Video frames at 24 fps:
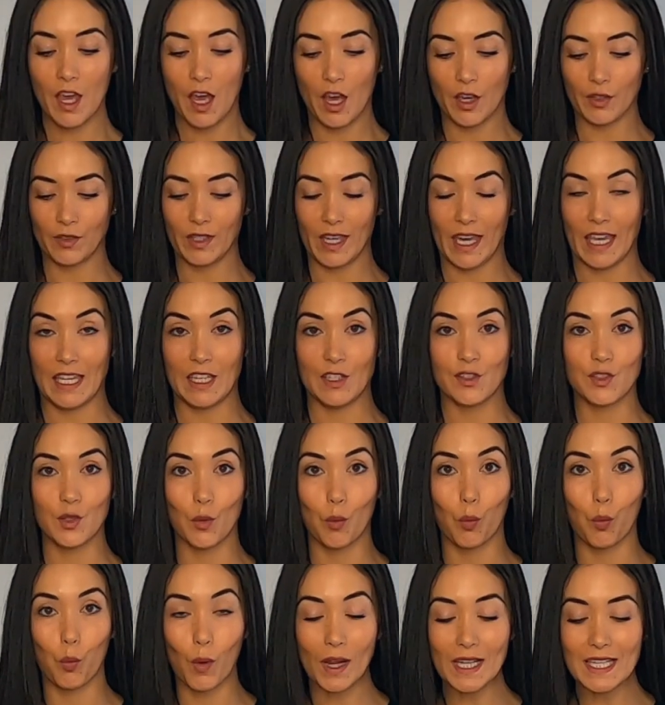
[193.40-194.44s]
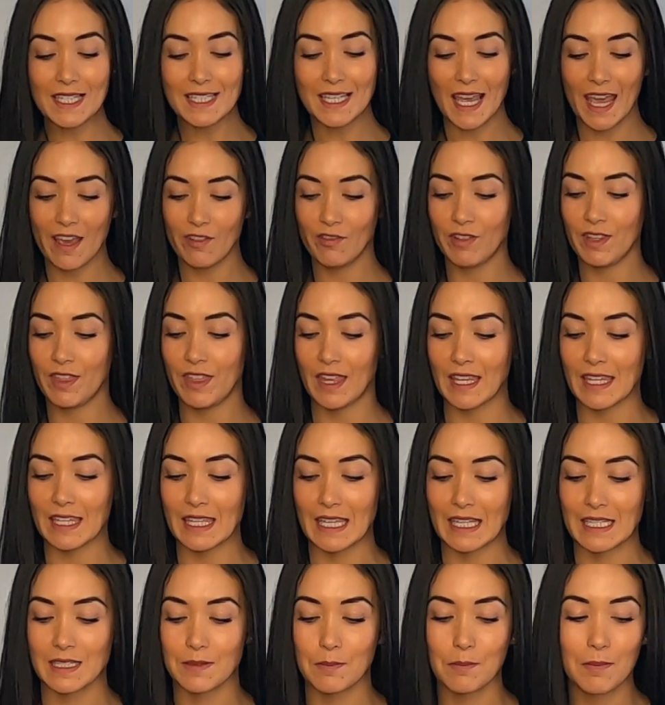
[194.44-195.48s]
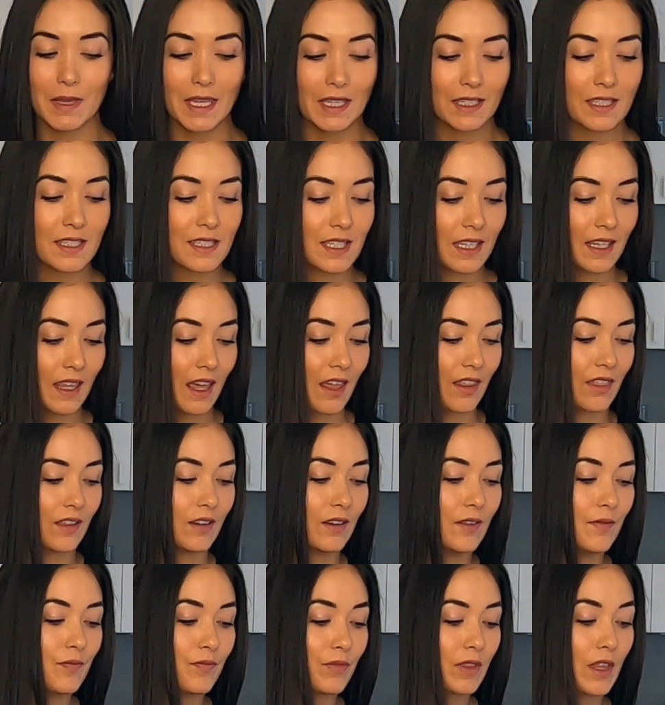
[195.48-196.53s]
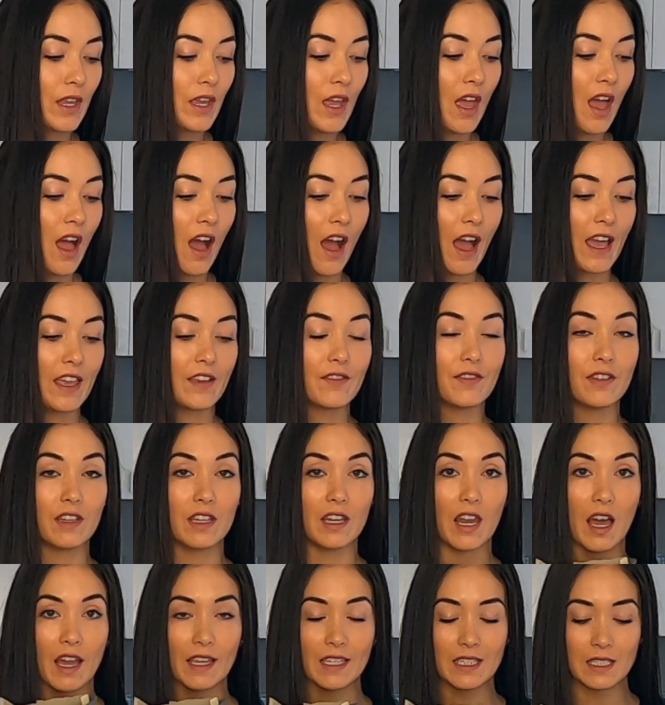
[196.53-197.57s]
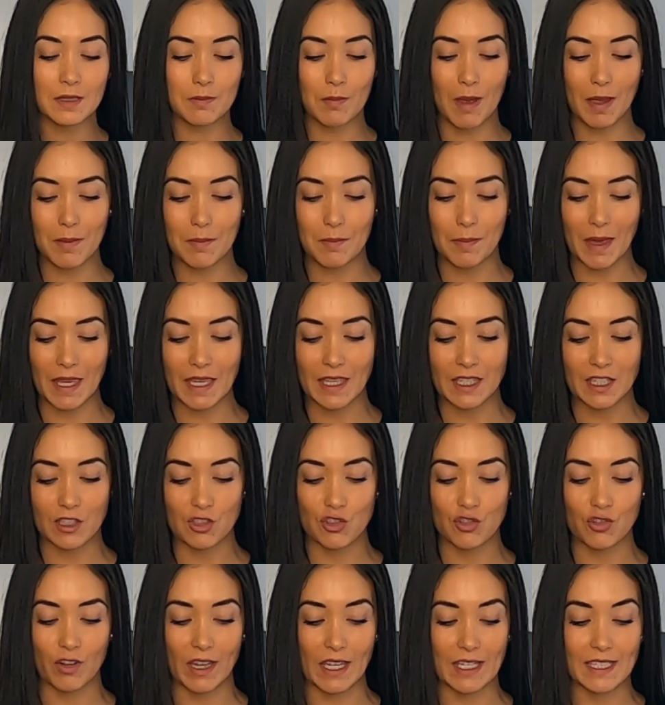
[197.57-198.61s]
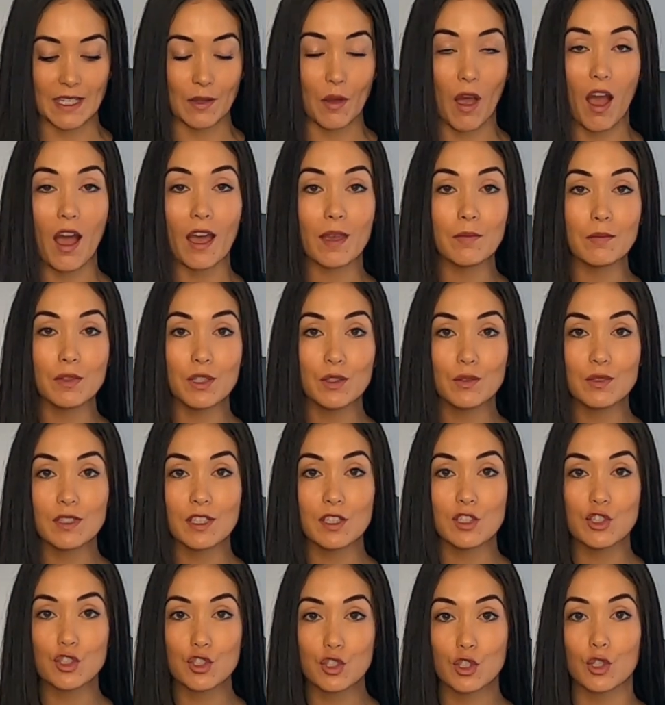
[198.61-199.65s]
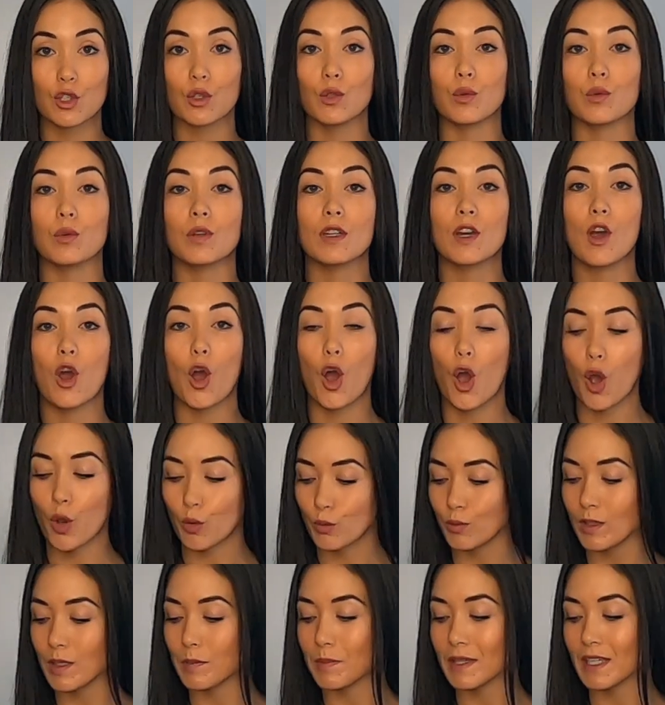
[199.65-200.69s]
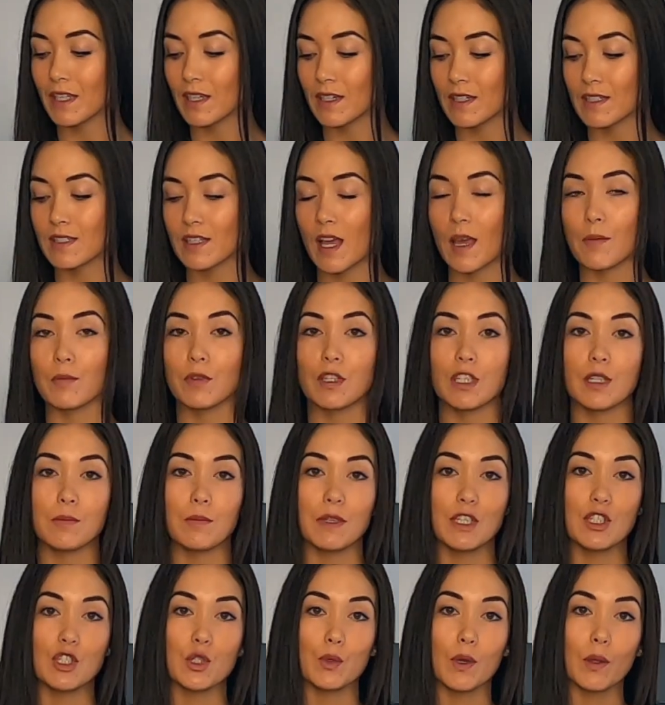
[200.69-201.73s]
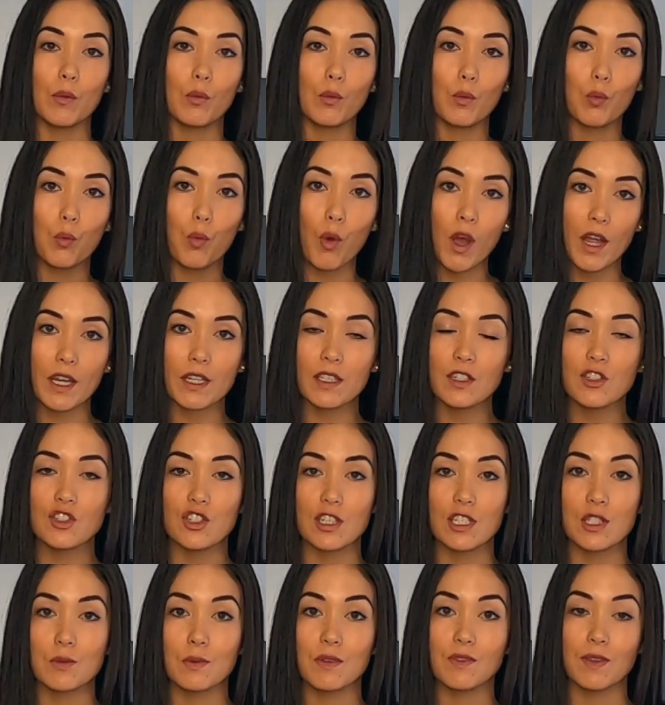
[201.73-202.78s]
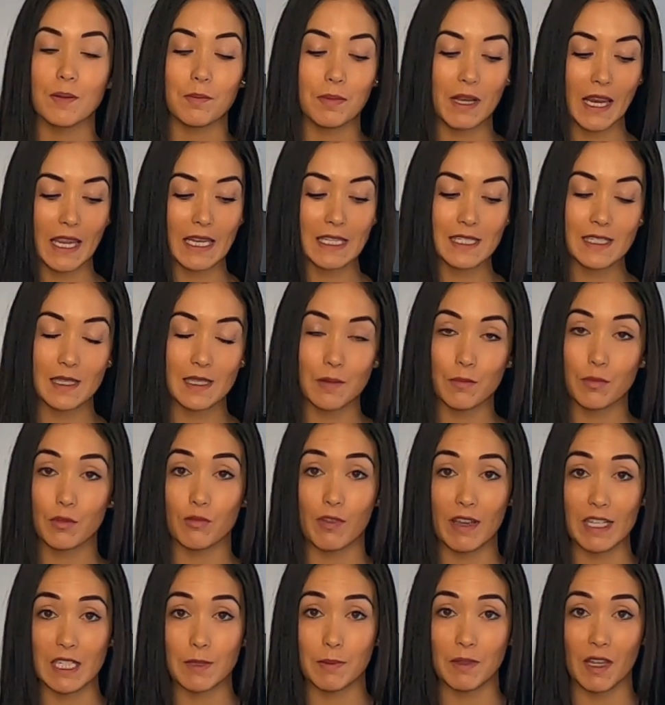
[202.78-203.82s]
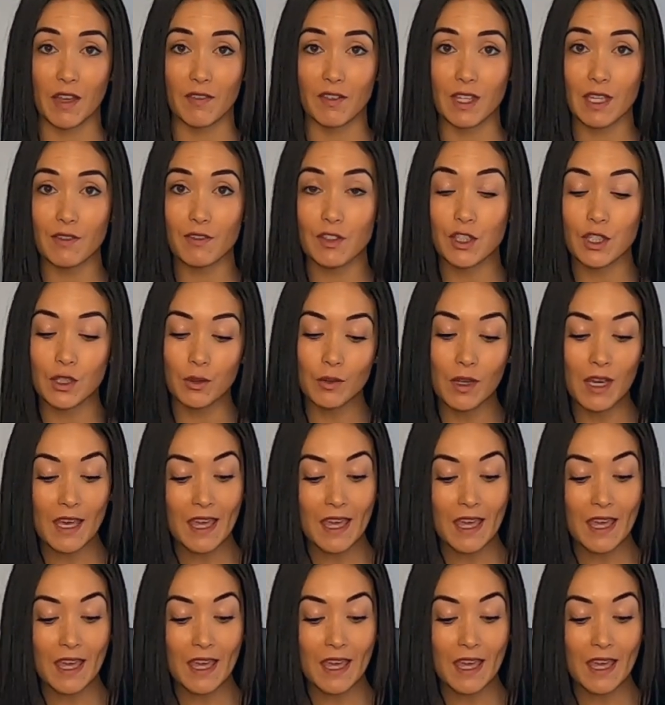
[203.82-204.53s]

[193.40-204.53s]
Okay, so once everything is mixed together, I have lined my baking trays. Now I'm using 2 only because I'm going to be doing one just with the plain simple recipe that I've given you,